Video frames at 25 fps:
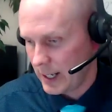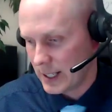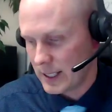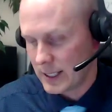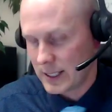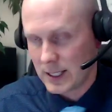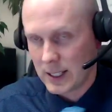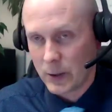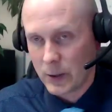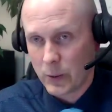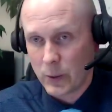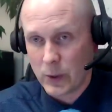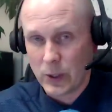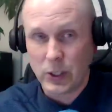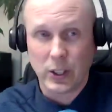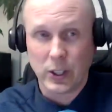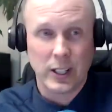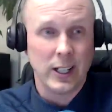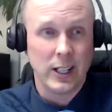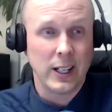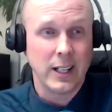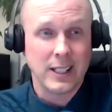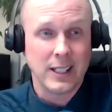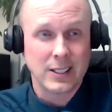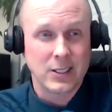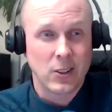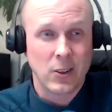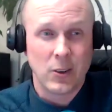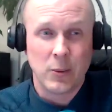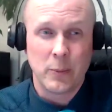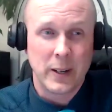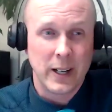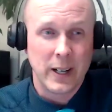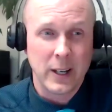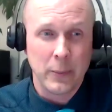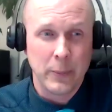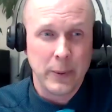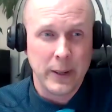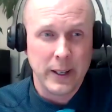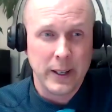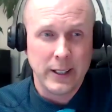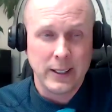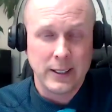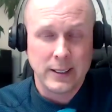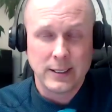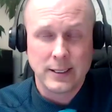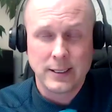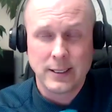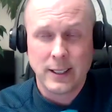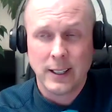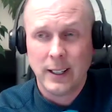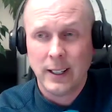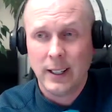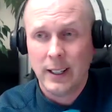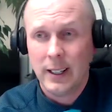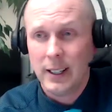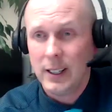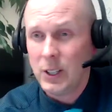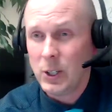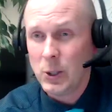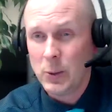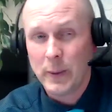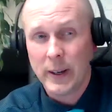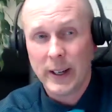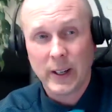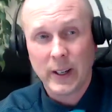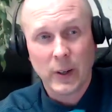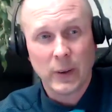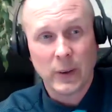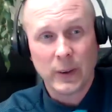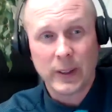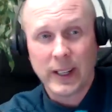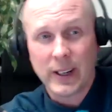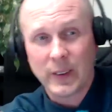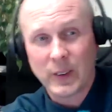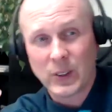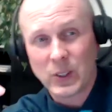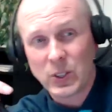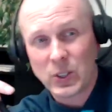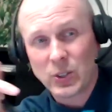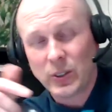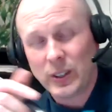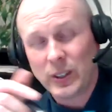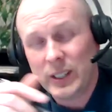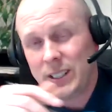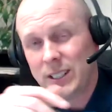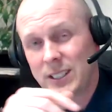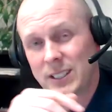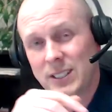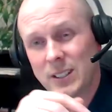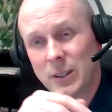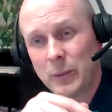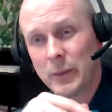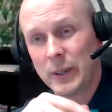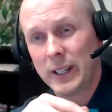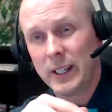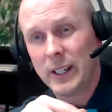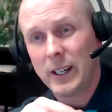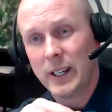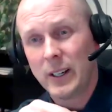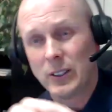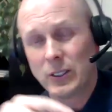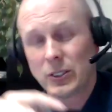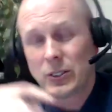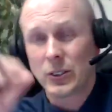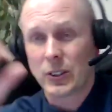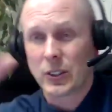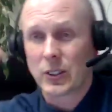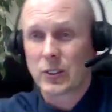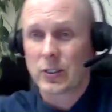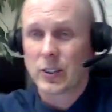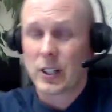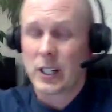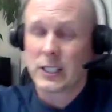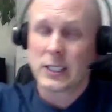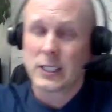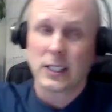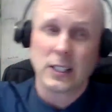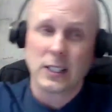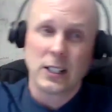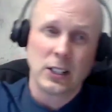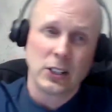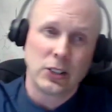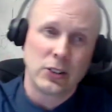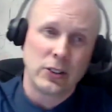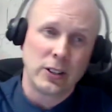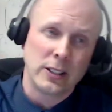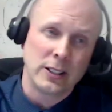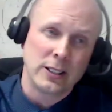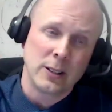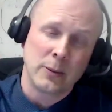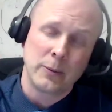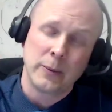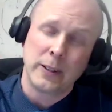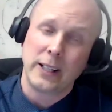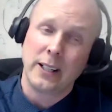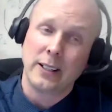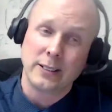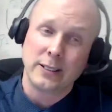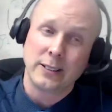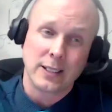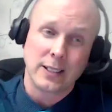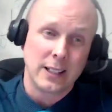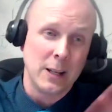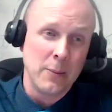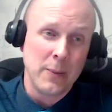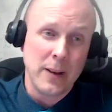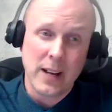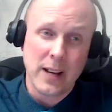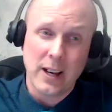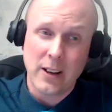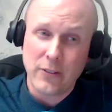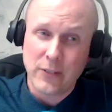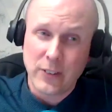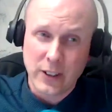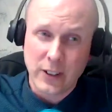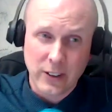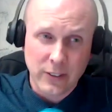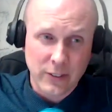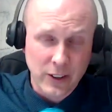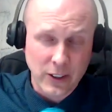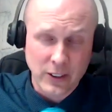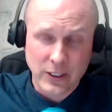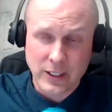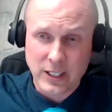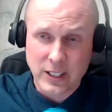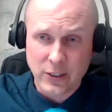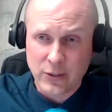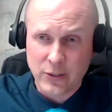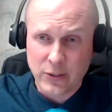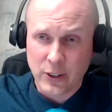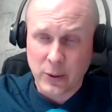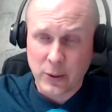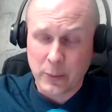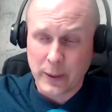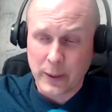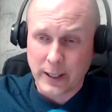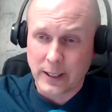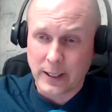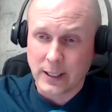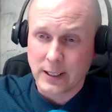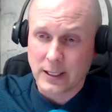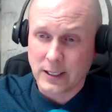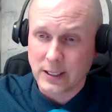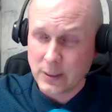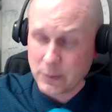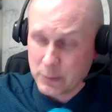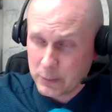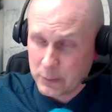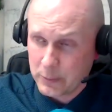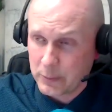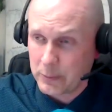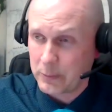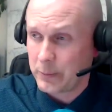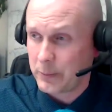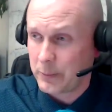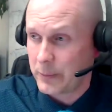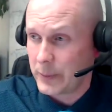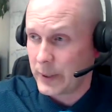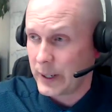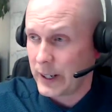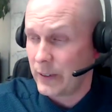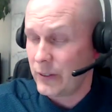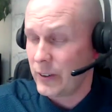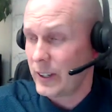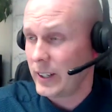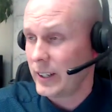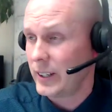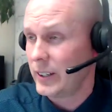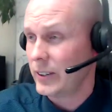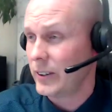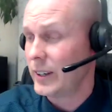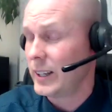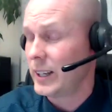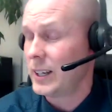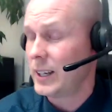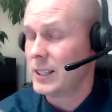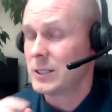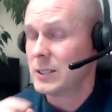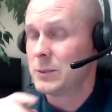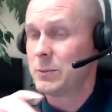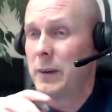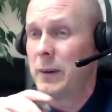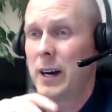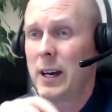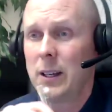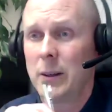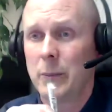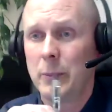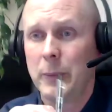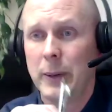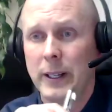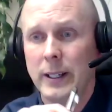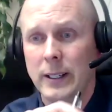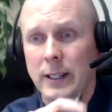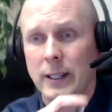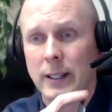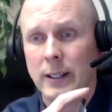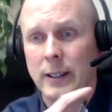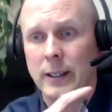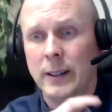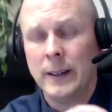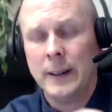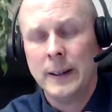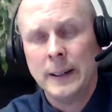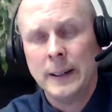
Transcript: is that what you're getting is all my opinions. You may go down the street to somebody else or across the country to somebody else, and they may have very, very different opinions, but everything you're getting is my opinion.